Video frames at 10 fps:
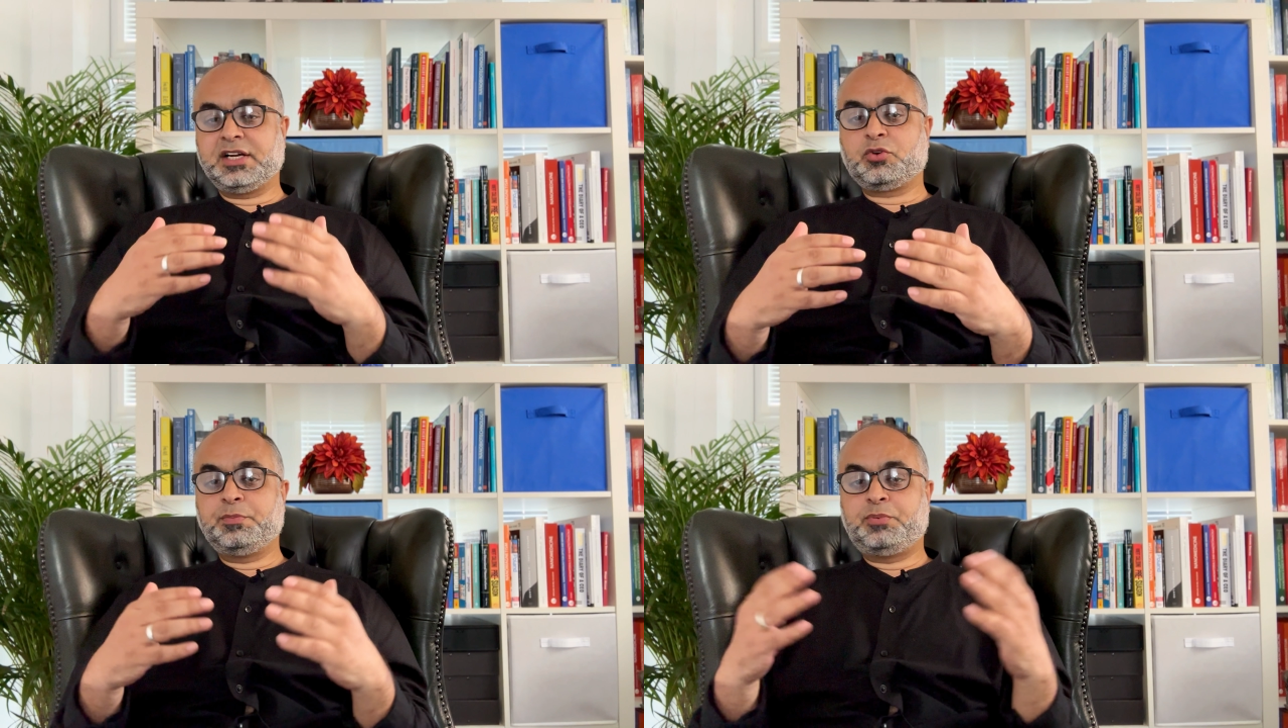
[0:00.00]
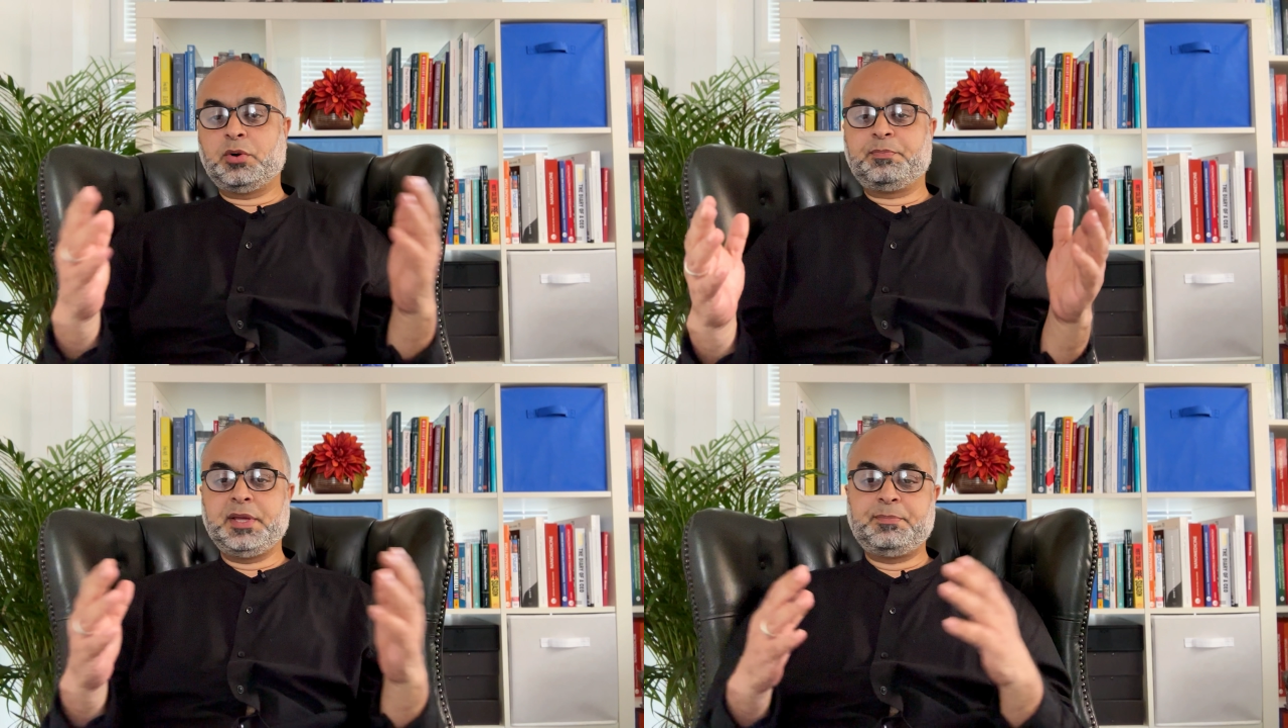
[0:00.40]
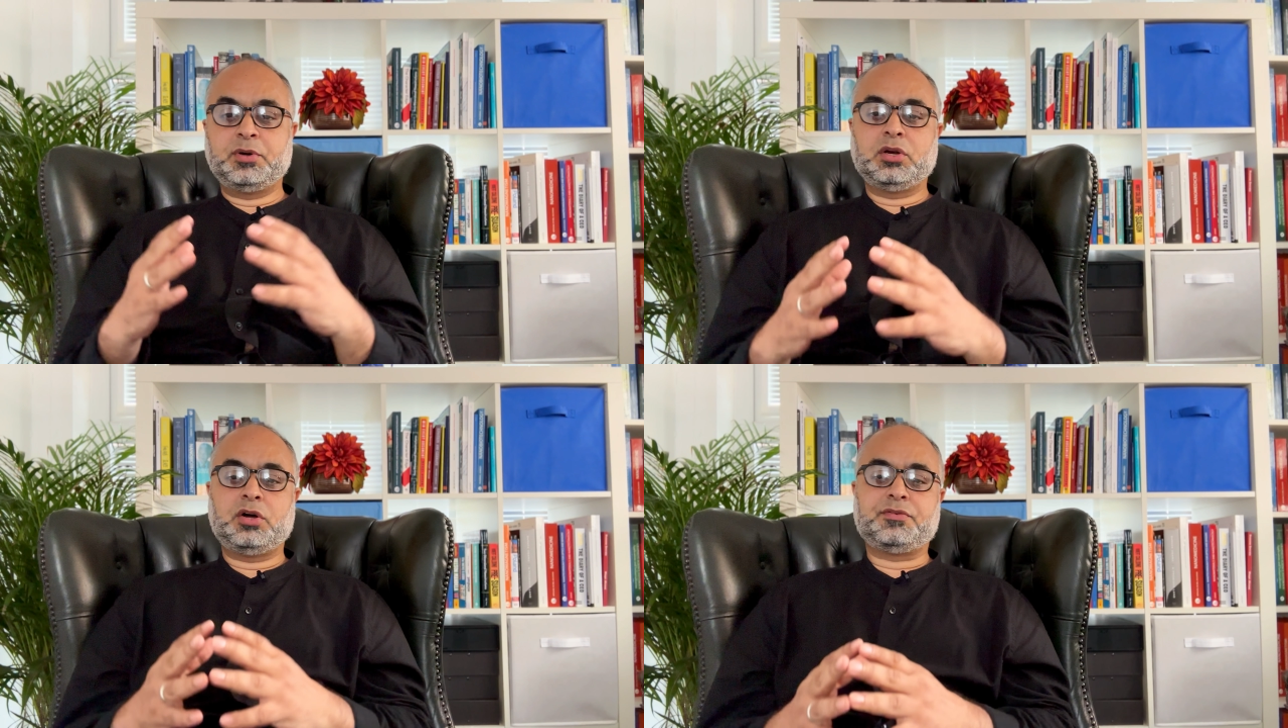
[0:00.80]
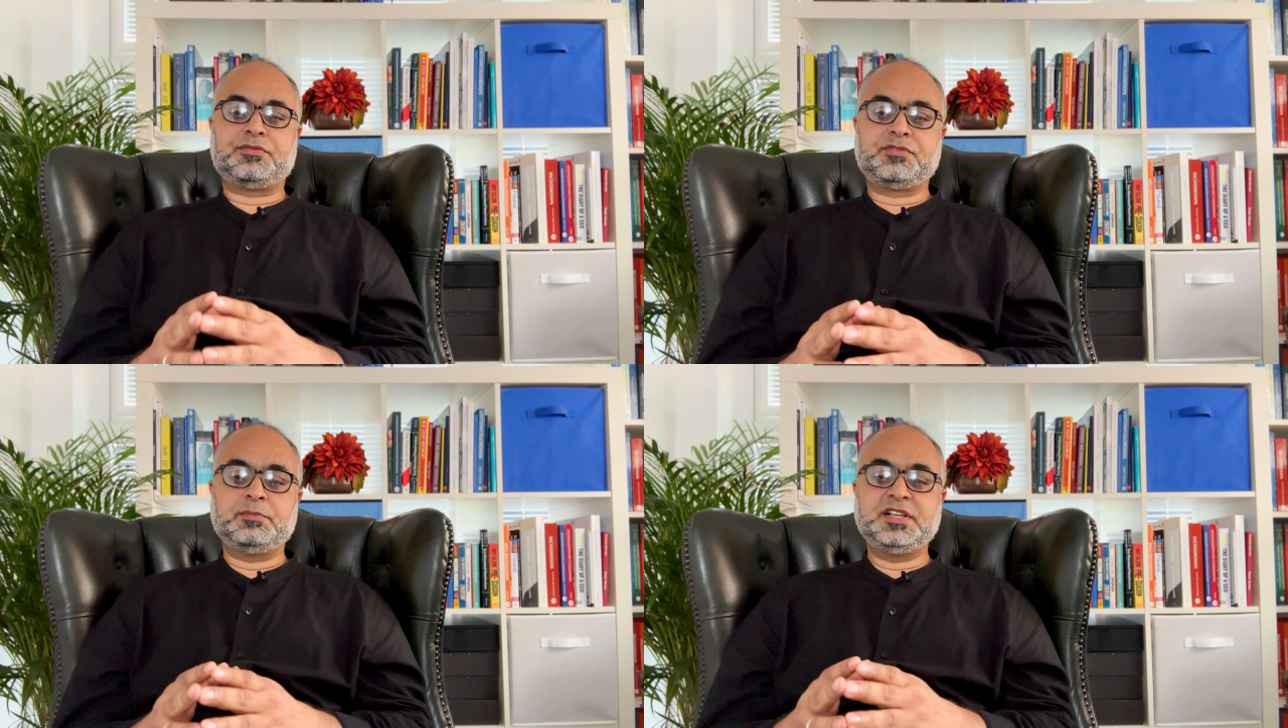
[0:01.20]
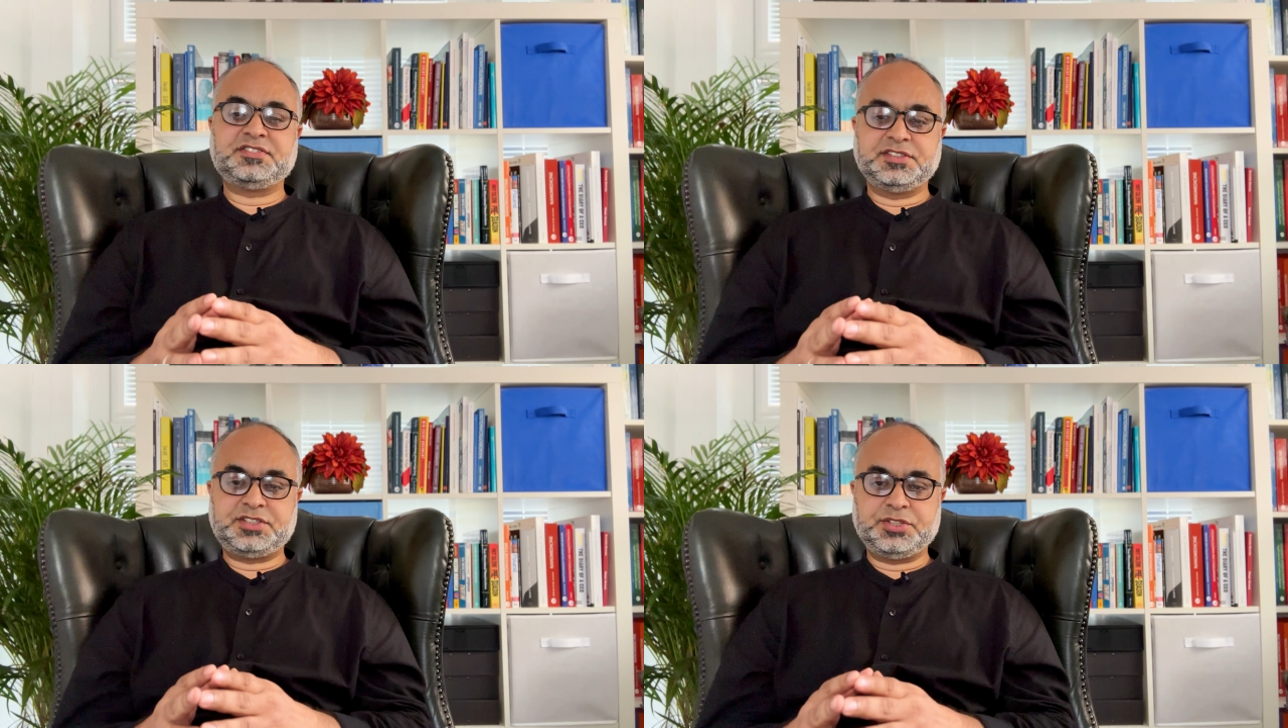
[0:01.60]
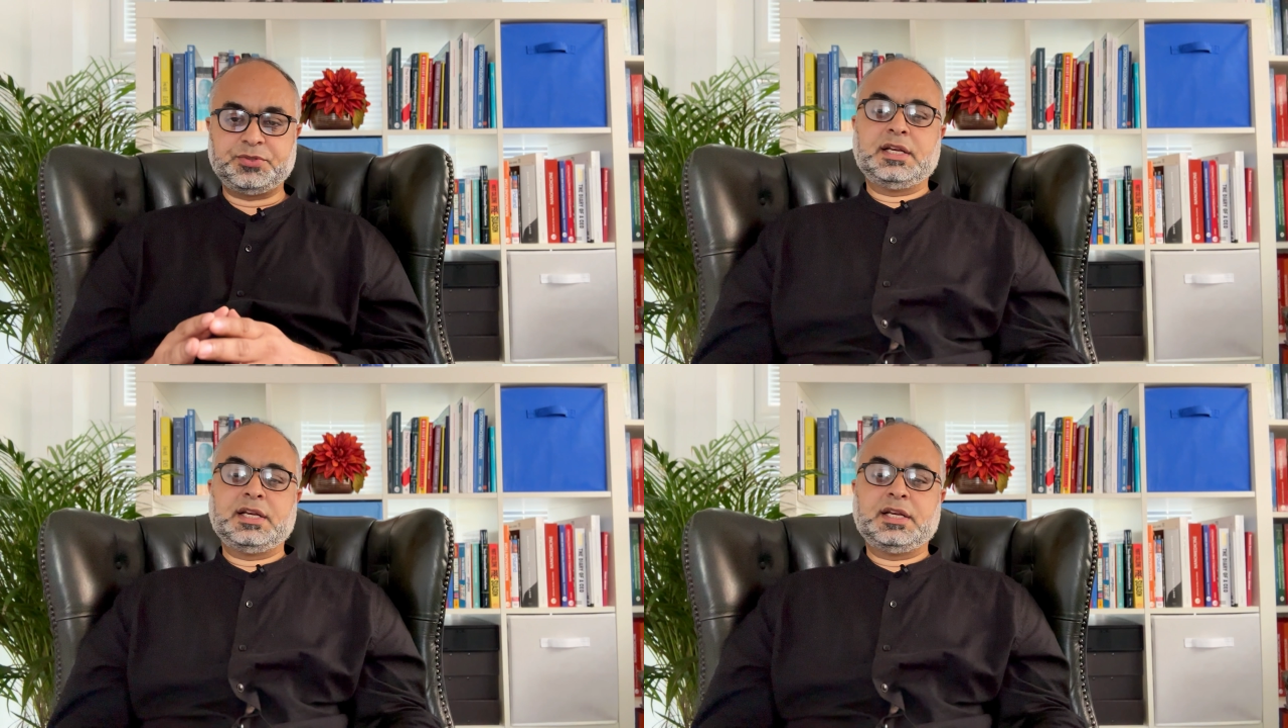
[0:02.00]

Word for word: could put people off from listening to you.